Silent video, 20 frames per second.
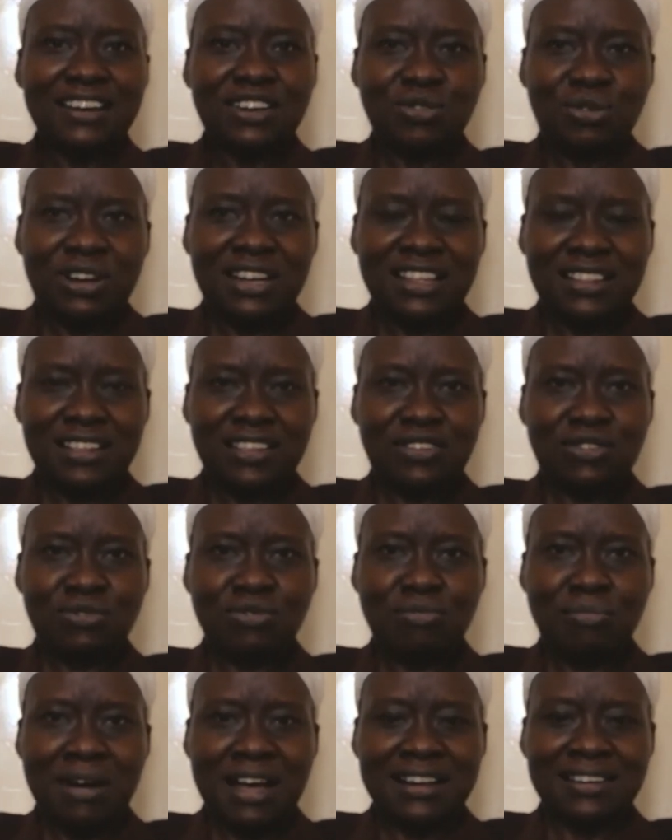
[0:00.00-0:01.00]
During these
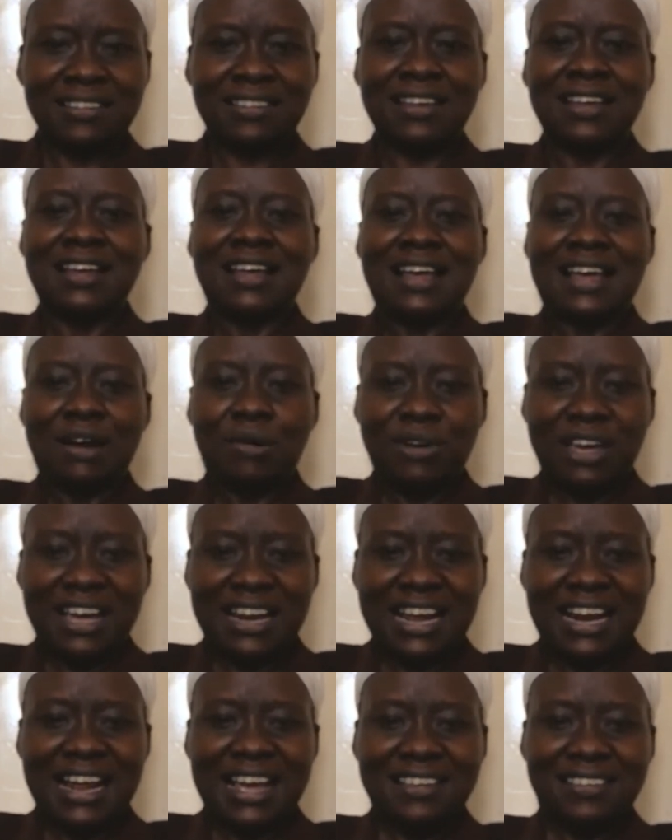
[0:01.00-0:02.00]
2 months, we
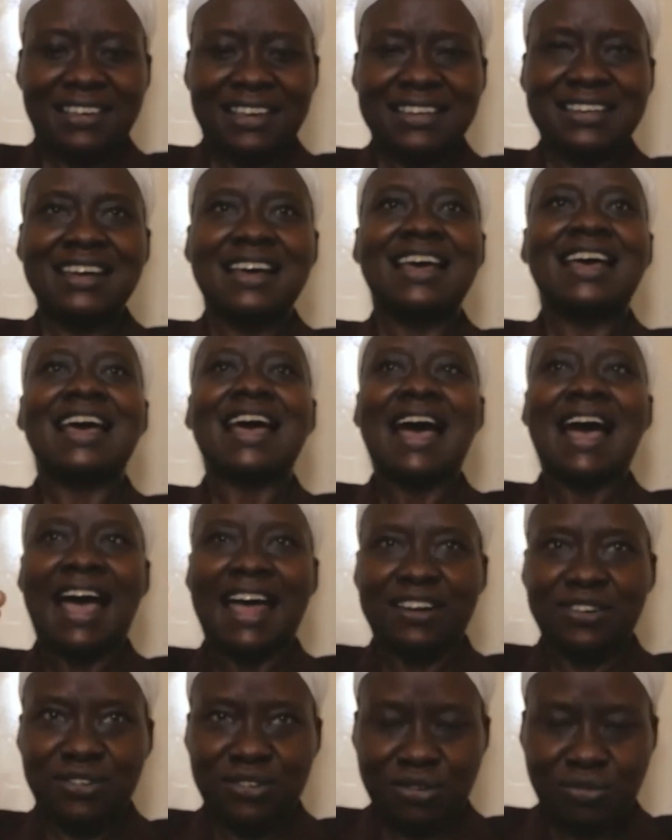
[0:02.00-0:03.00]
analyze it
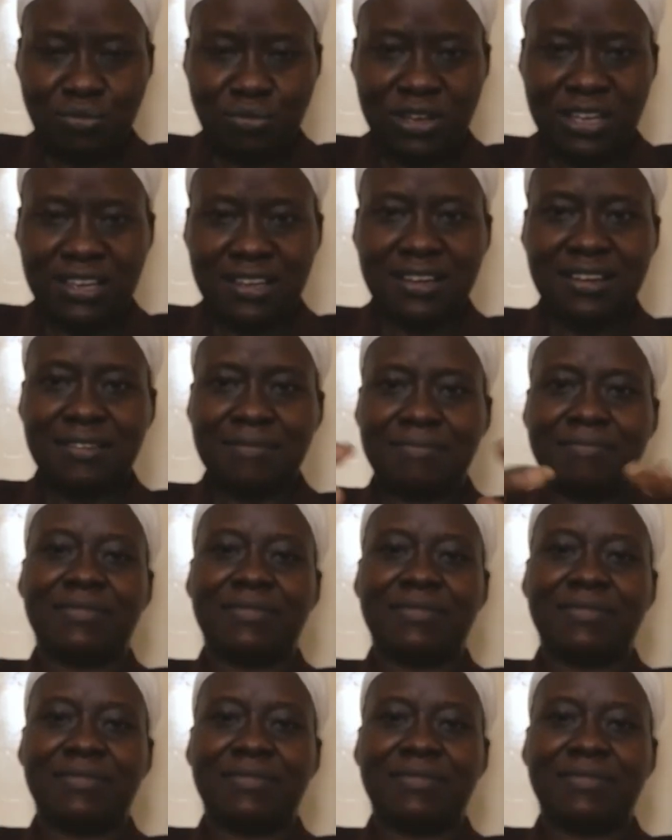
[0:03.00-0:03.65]
and we